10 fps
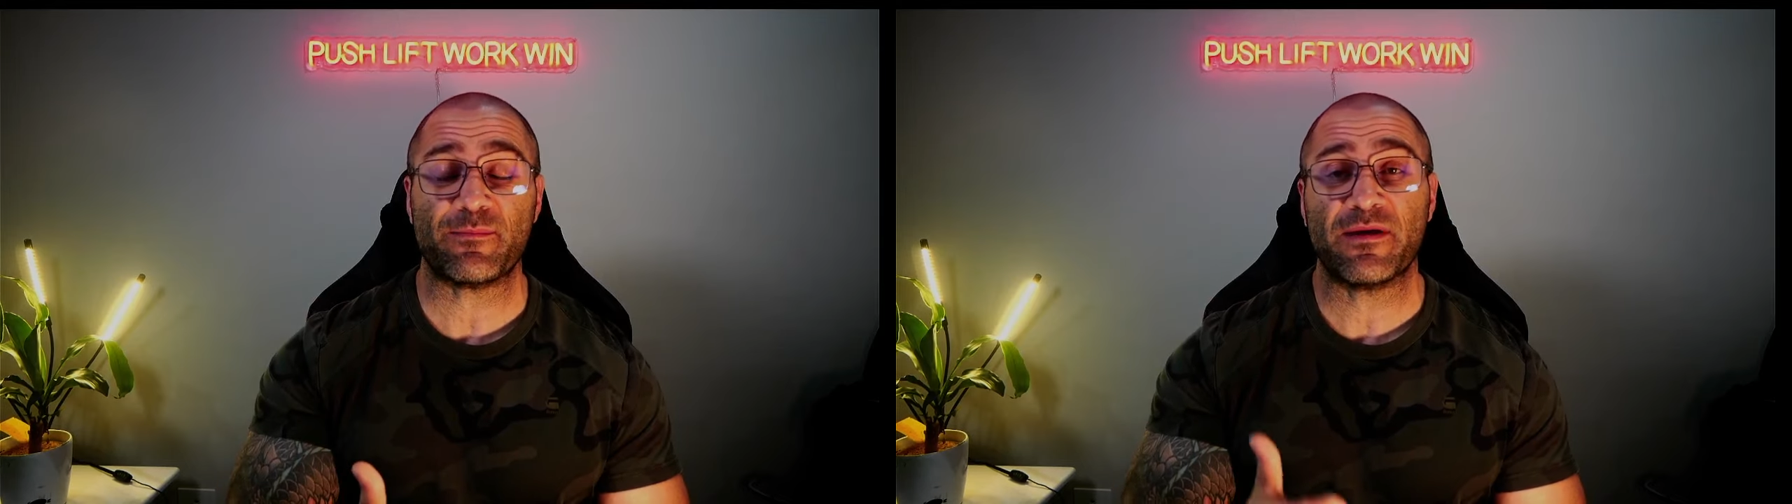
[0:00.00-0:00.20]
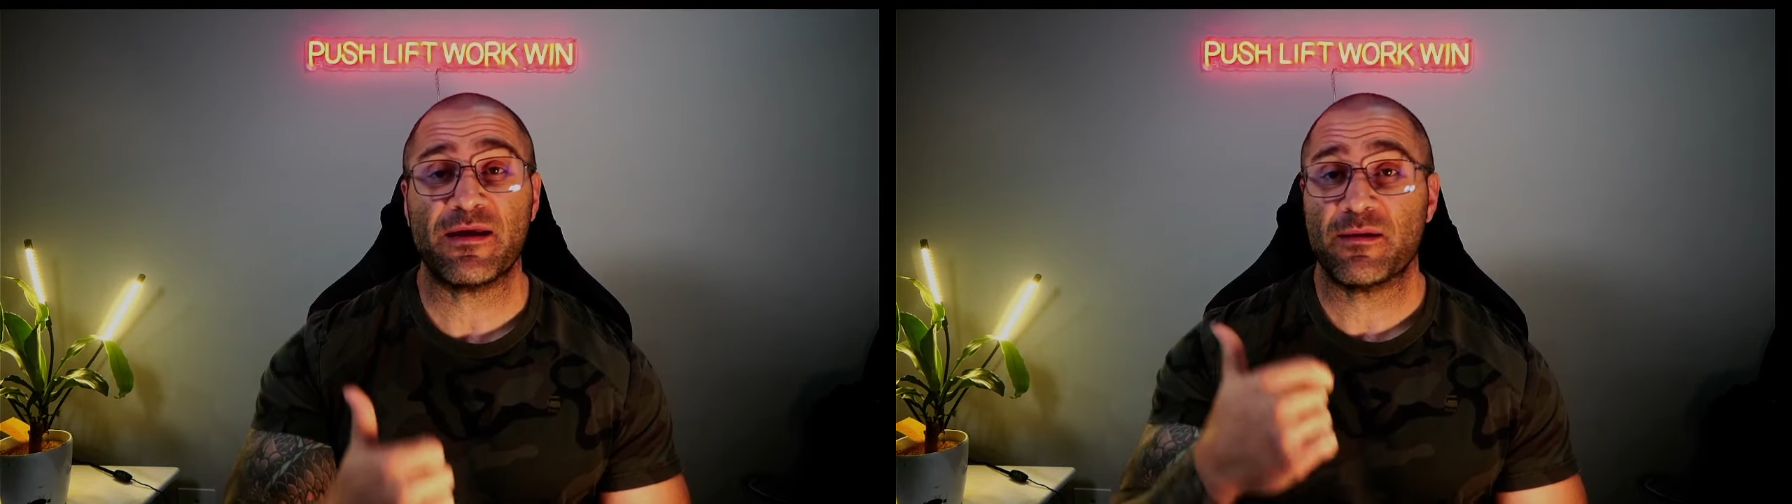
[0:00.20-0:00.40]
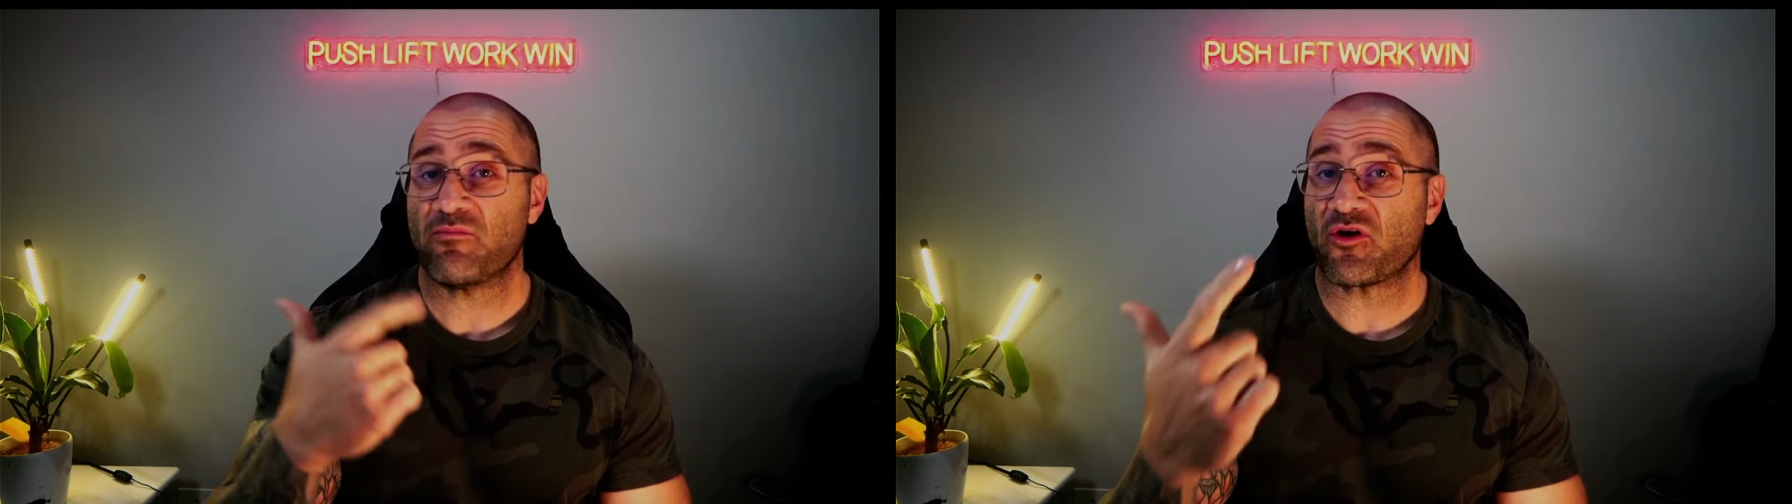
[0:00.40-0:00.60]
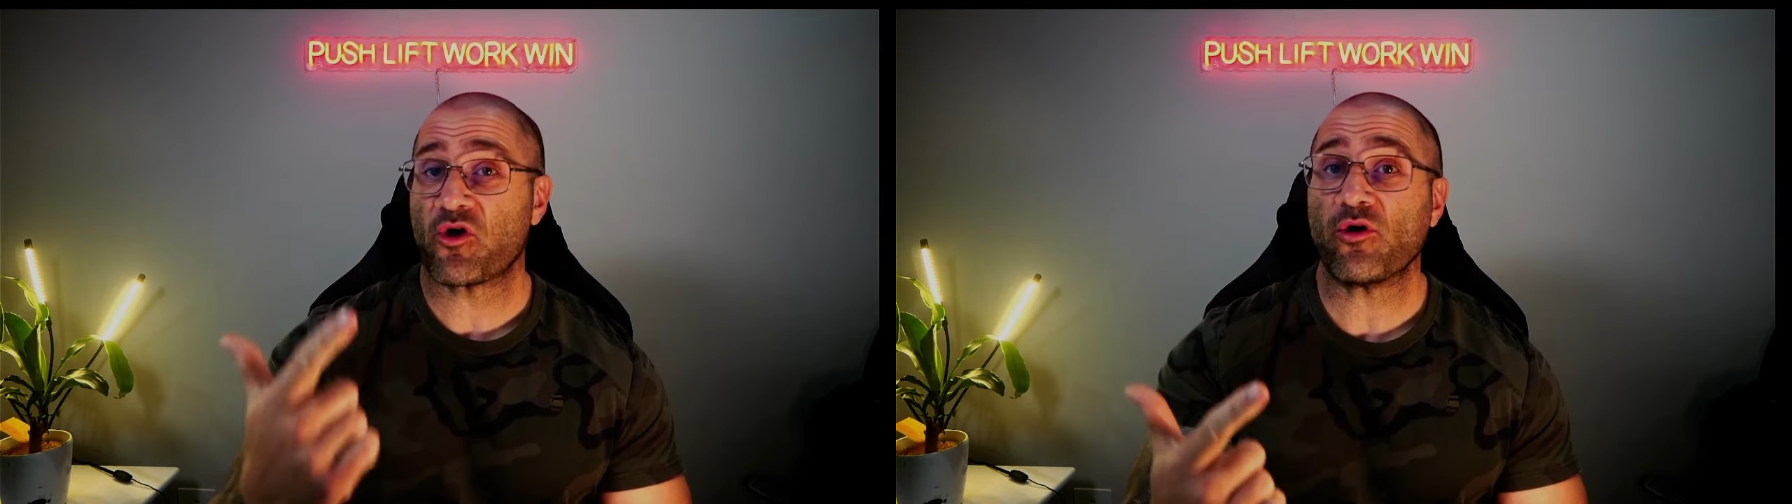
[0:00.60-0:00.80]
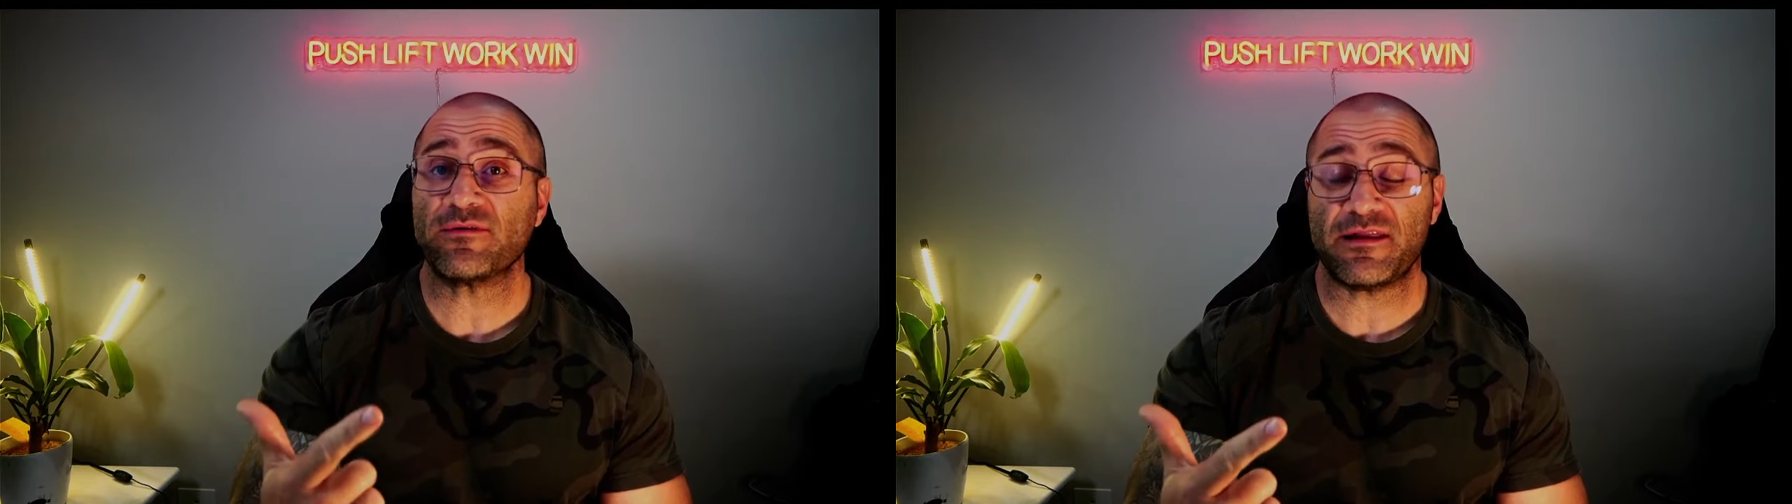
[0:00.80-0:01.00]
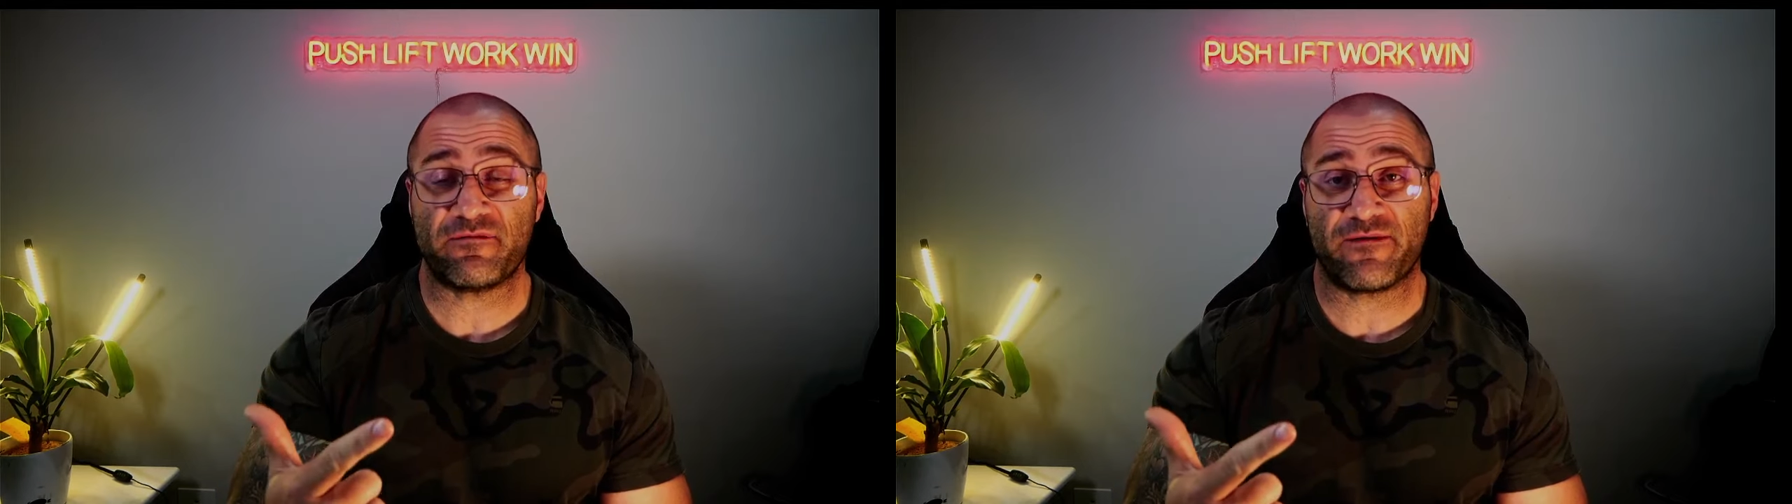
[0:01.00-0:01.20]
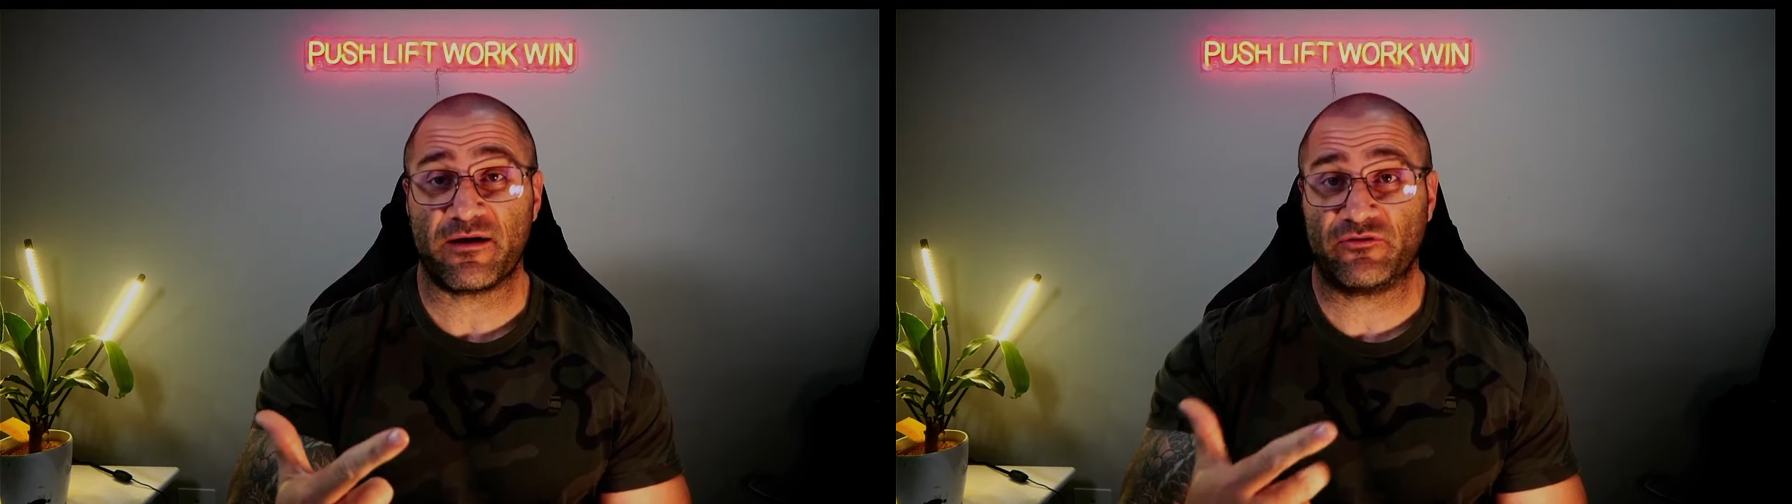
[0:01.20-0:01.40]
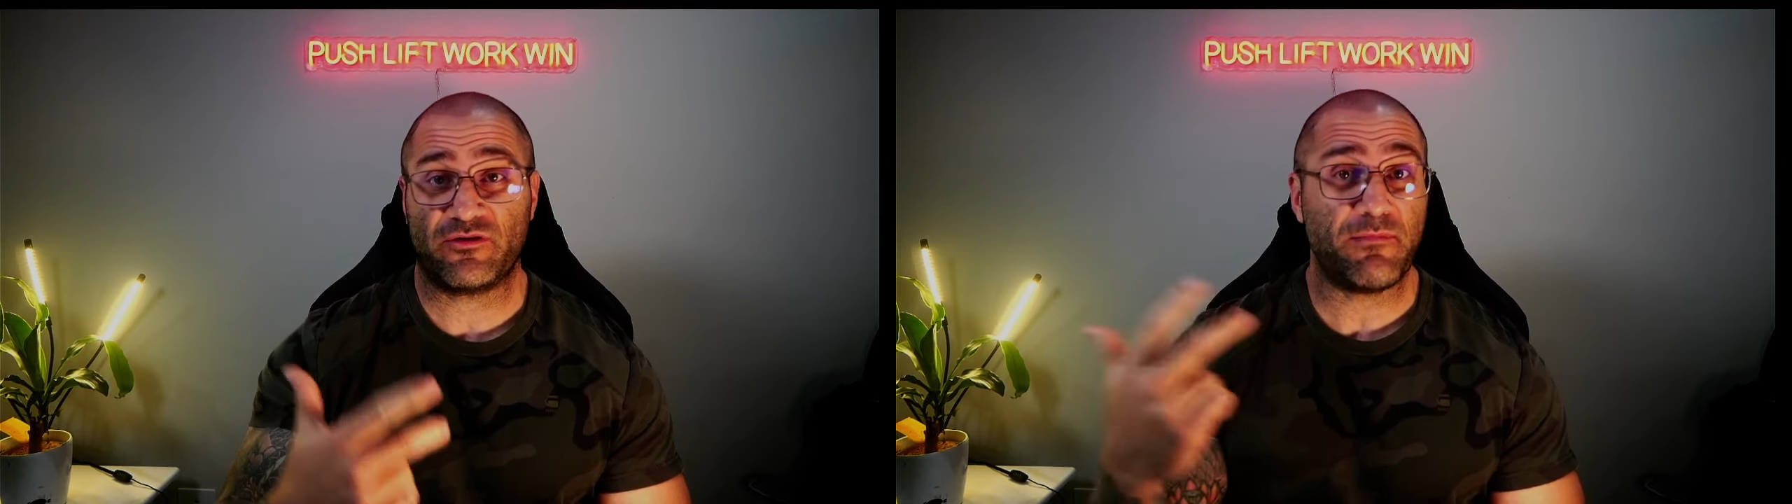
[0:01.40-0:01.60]
my cognitive function,
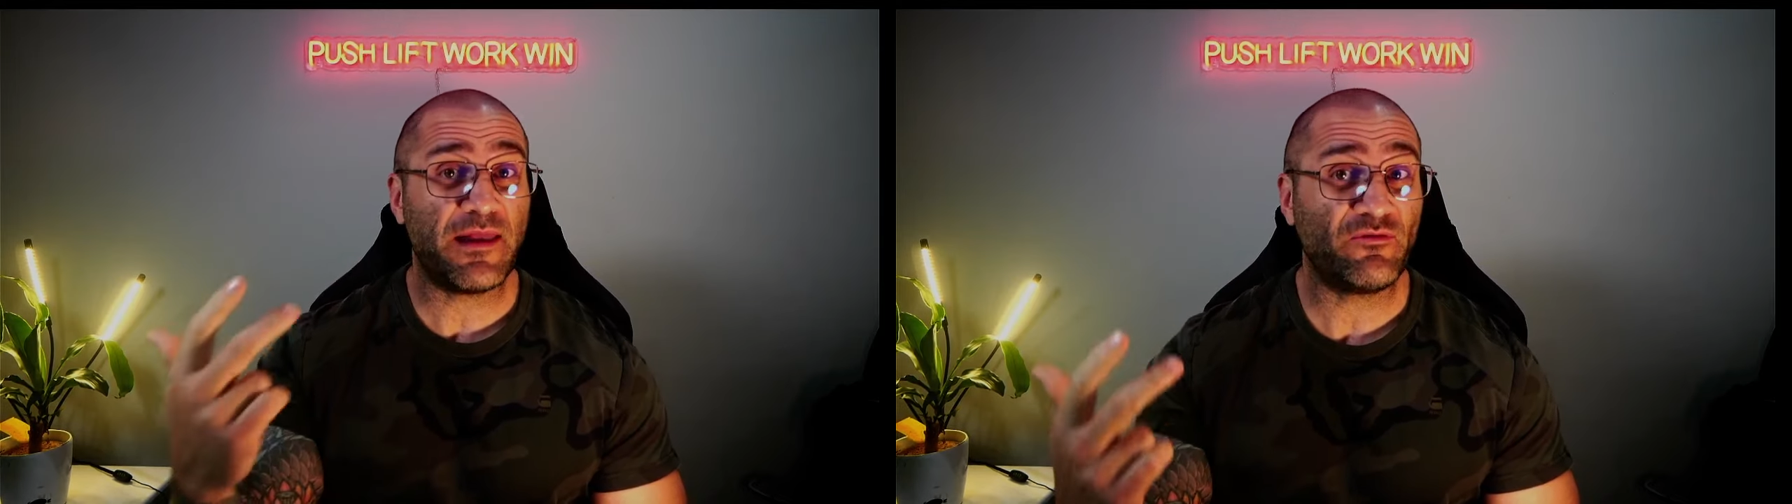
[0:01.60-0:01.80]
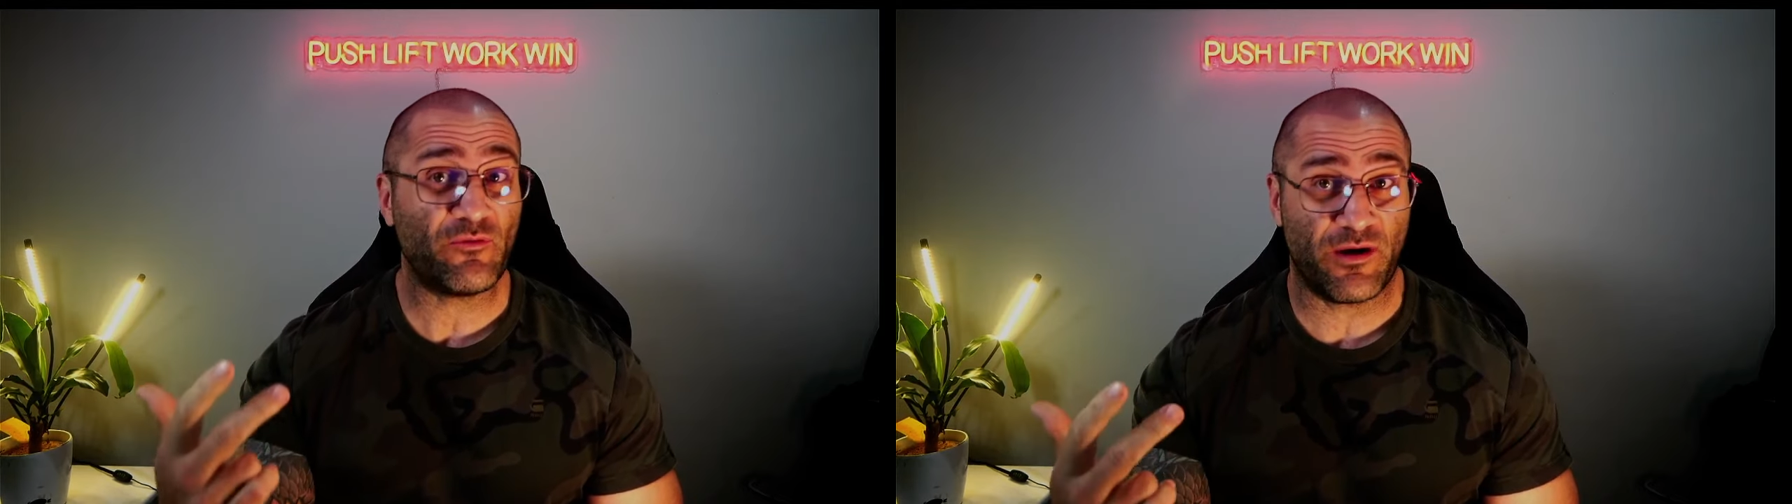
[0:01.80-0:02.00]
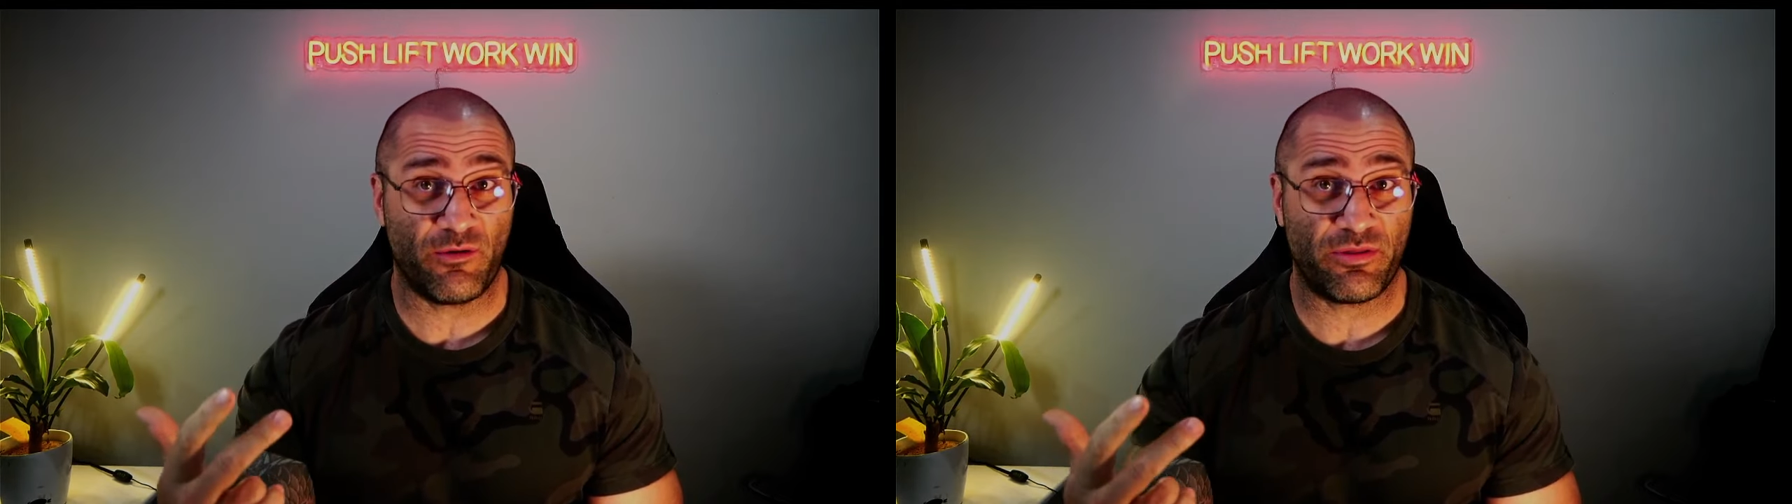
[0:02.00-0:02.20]
mental health,